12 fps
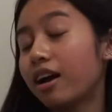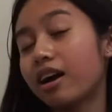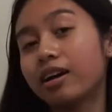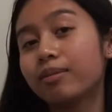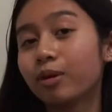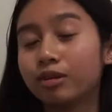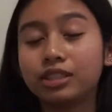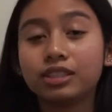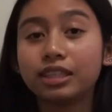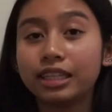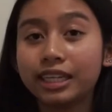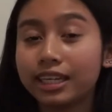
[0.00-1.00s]
I'm going to
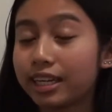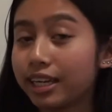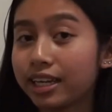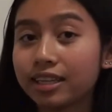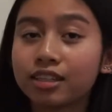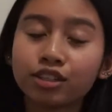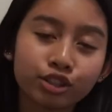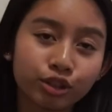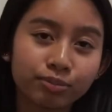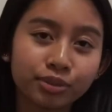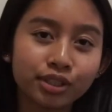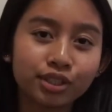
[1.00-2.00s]
link it in the
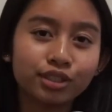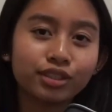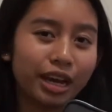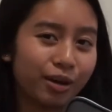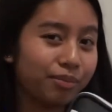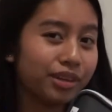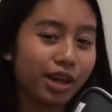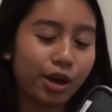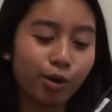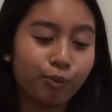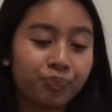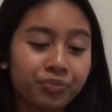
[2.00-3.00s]
description down
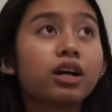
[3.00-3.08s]
below.